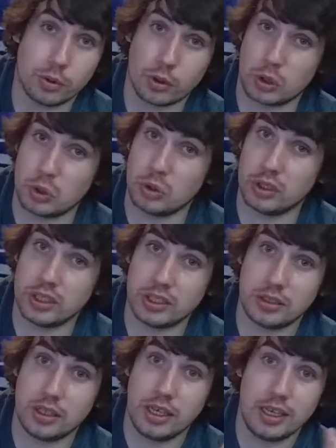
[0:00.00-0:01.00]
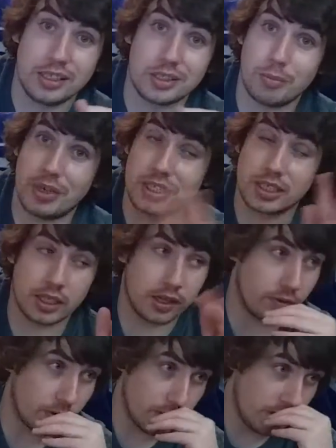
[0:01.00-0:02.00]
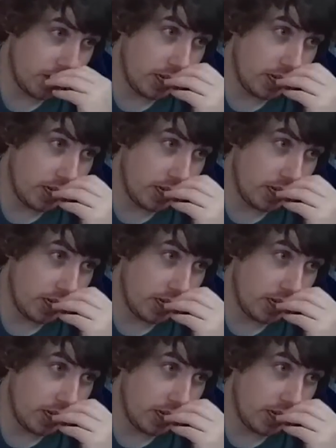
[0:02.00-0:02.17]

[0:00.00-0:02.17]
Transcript: or Google it. It's the best thing ever.